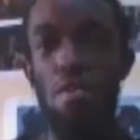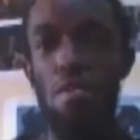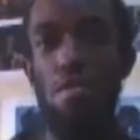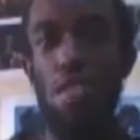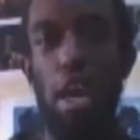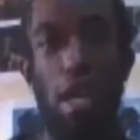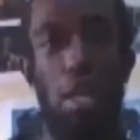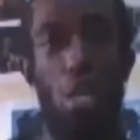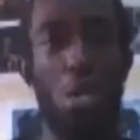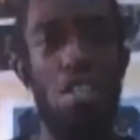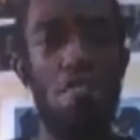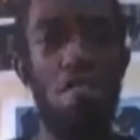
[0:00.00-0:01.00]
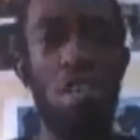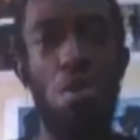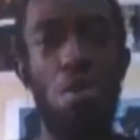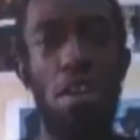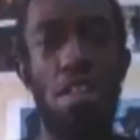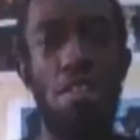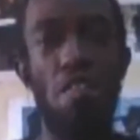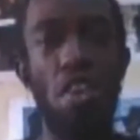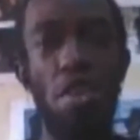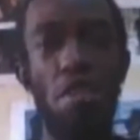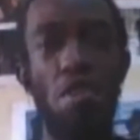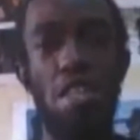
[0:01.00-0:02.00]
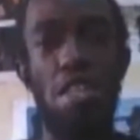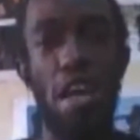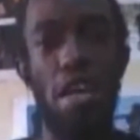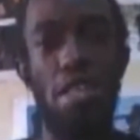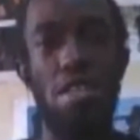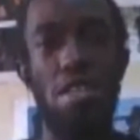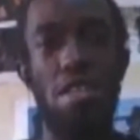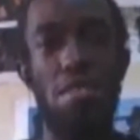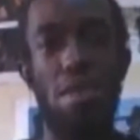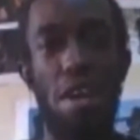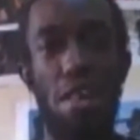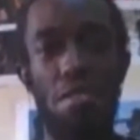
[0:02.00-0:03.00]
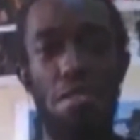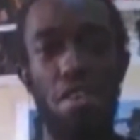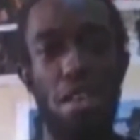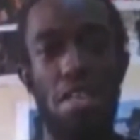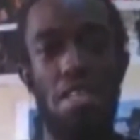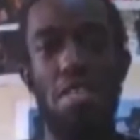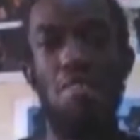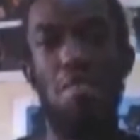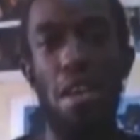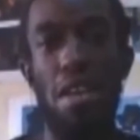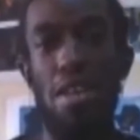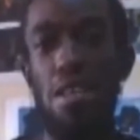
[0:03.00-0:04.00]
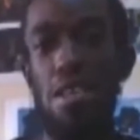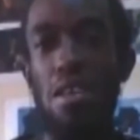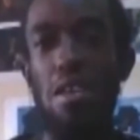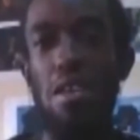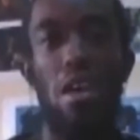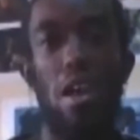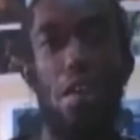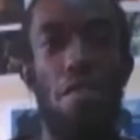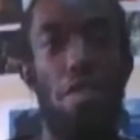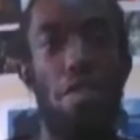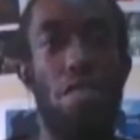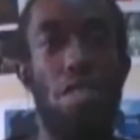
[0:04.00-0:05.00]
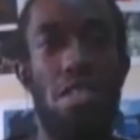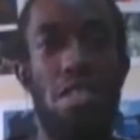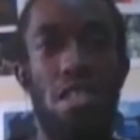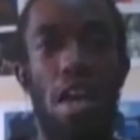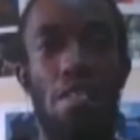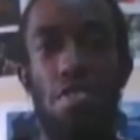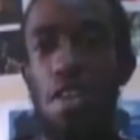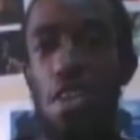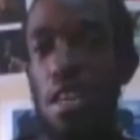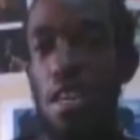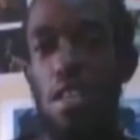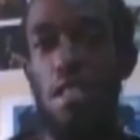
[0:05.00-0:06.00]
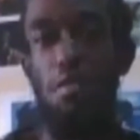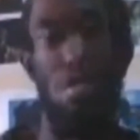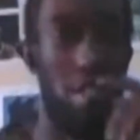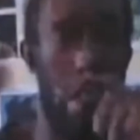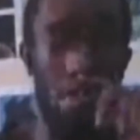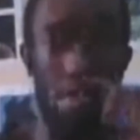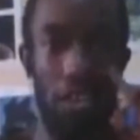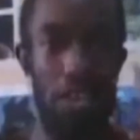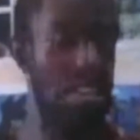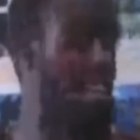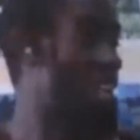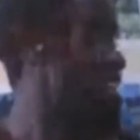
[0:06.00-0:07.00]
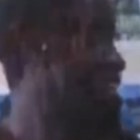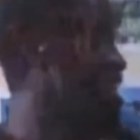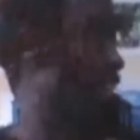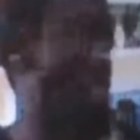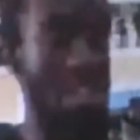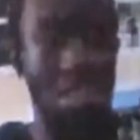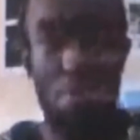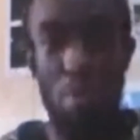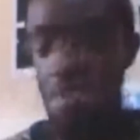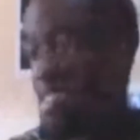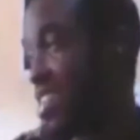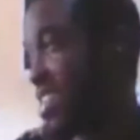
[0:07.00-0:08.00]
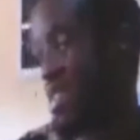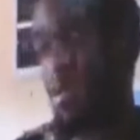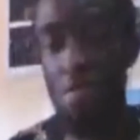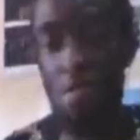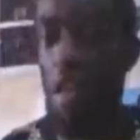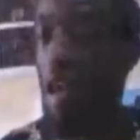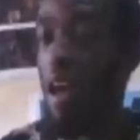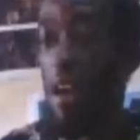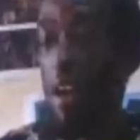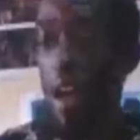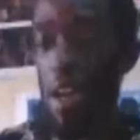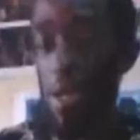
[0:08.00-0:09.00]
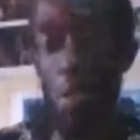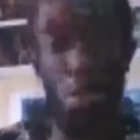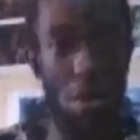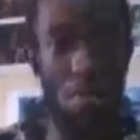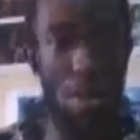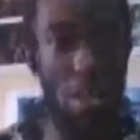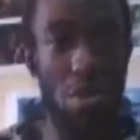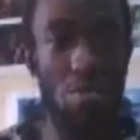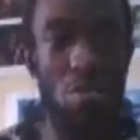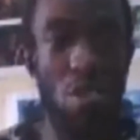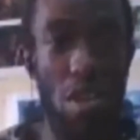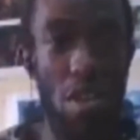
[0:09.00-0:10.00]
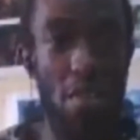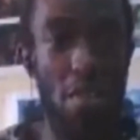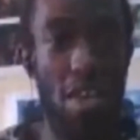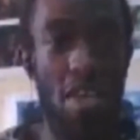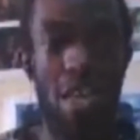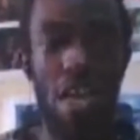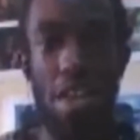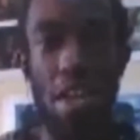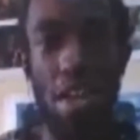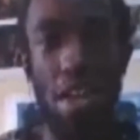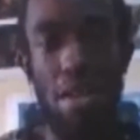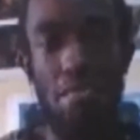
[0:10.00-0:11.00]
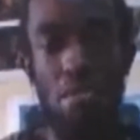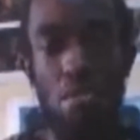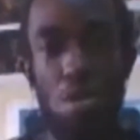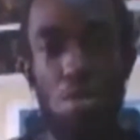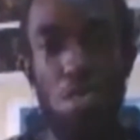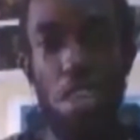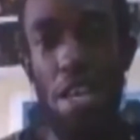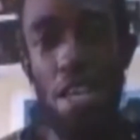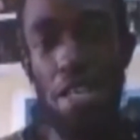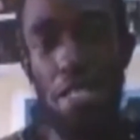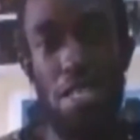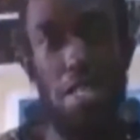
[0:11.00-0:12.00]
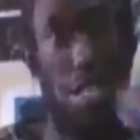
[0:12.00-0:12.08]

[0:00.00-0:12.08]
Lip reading: I can shoot this video, but the video is actually, the background is actually plain, and there is nothing. There is nothing, like these posters are not there. I shoot a plain wall, and I come onto the editing,